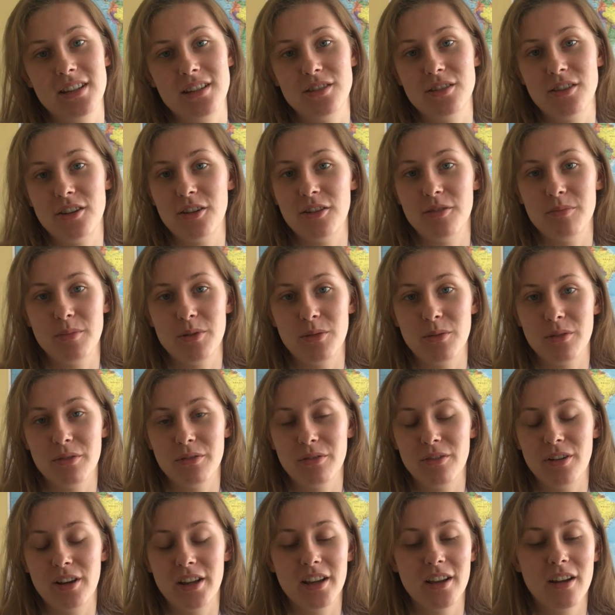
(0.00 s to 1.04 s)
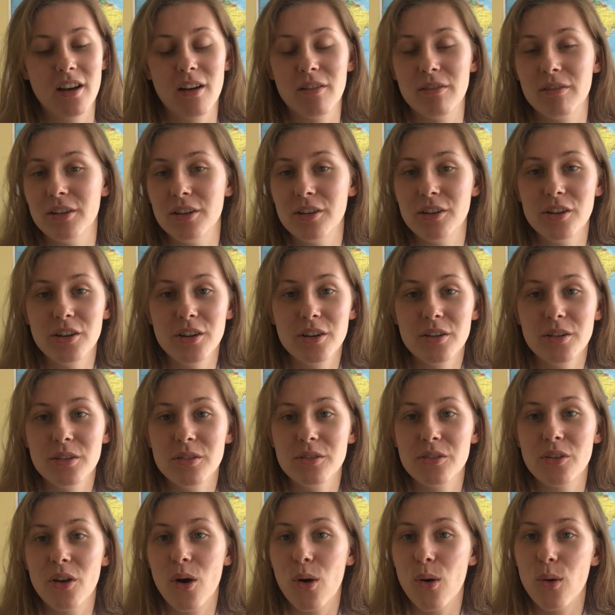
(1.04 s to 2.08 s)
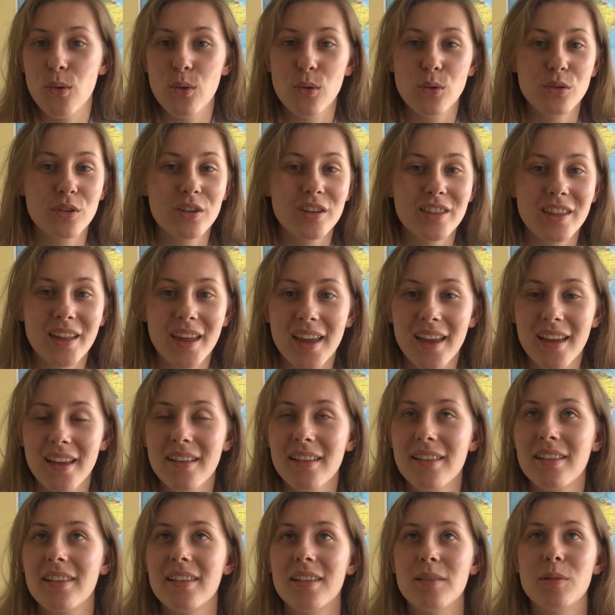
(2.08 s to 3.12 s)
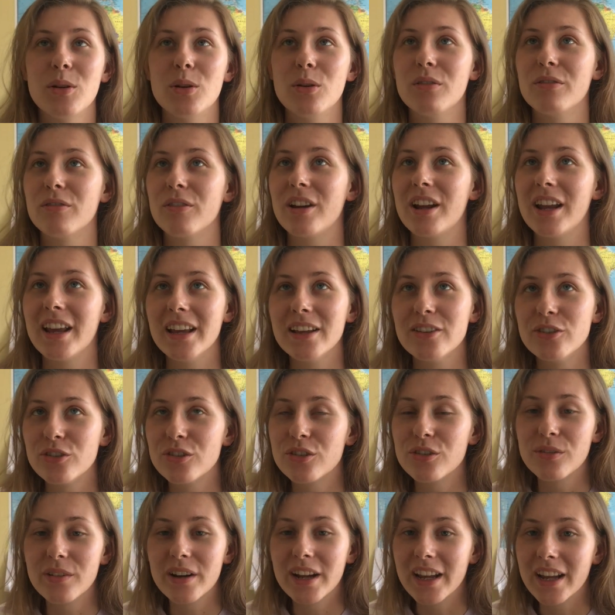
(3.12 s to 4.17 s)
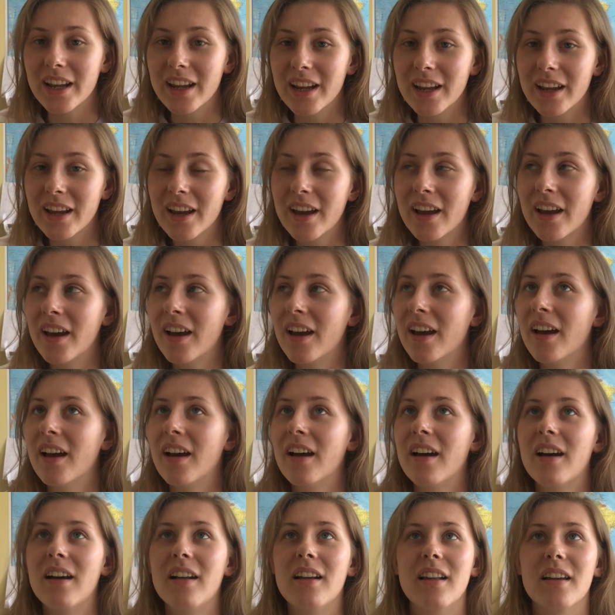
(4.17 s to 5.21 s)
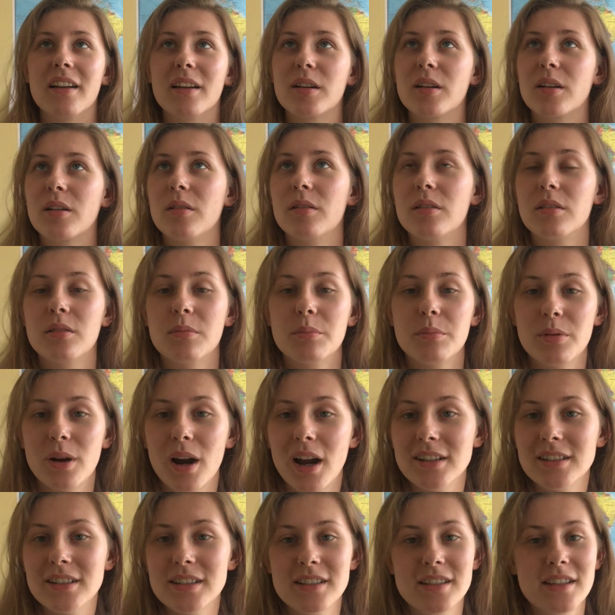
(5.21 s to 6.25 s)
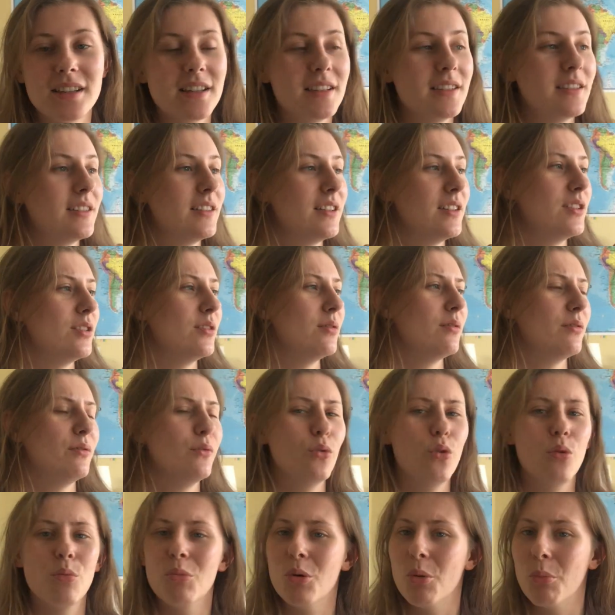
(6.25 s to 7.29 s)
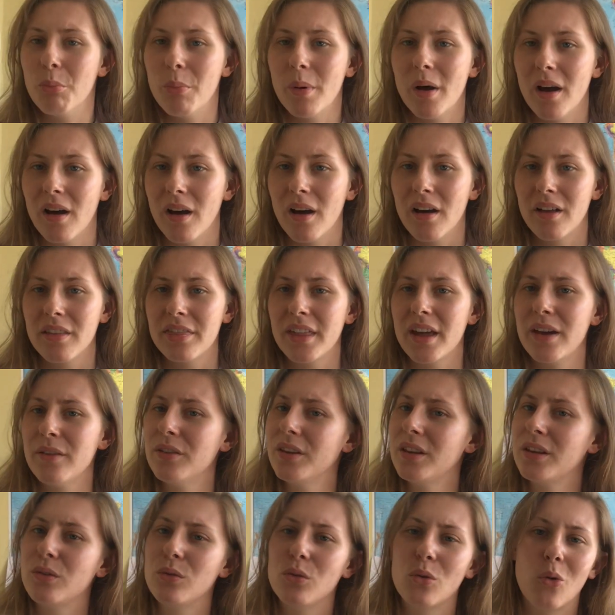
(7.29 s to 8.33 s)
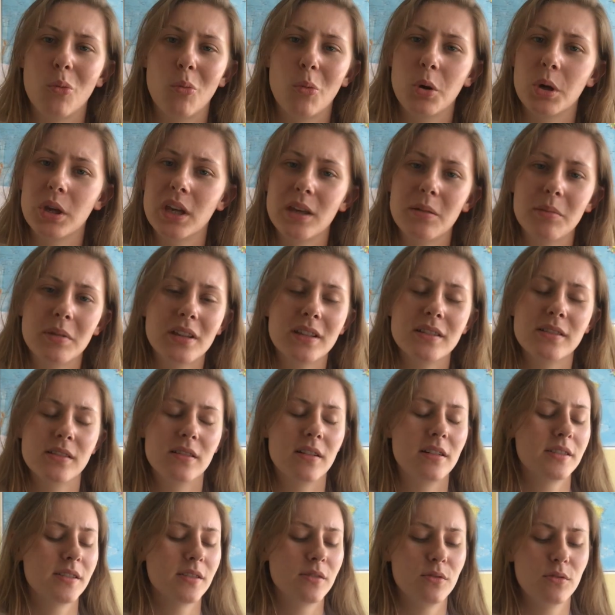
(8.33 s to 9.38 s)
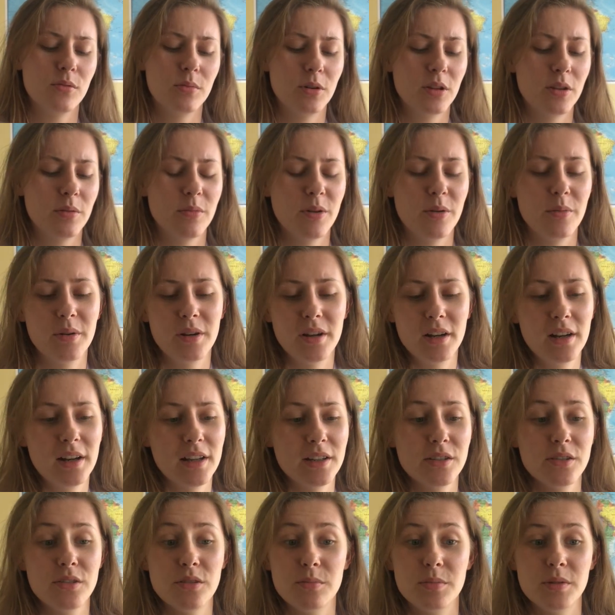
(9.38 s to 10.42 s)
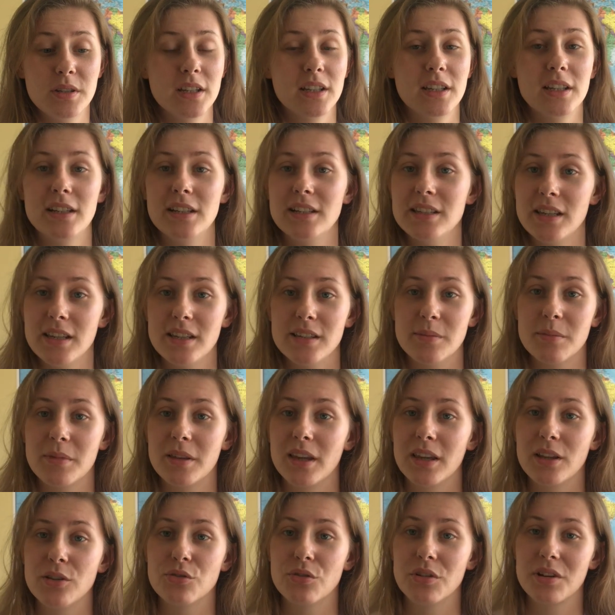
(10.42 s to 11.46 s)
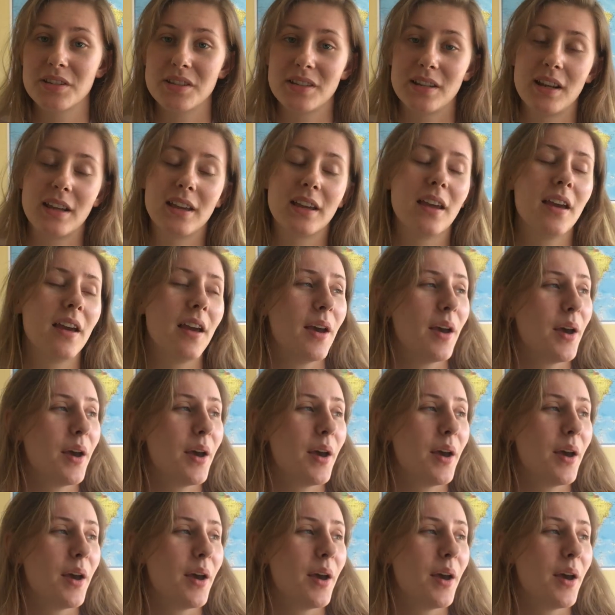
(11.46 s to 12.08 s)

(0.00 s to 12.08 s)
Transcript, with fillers: in to do with midwifery current news old things midwifery history like practices to do with normal birth everything normal keep things nice and normal at the moment unless you particularly see something interesting